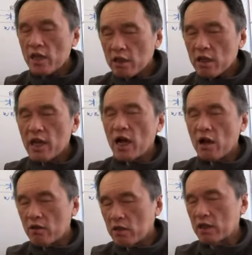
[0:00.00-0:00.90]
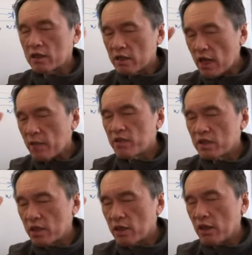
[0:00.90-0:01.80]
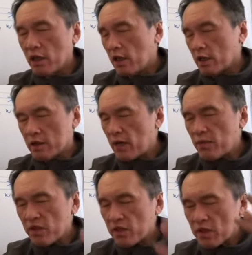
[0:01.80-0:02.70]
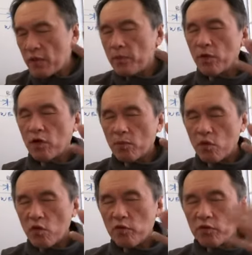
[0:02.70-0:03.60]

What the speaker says: day out in the same simple move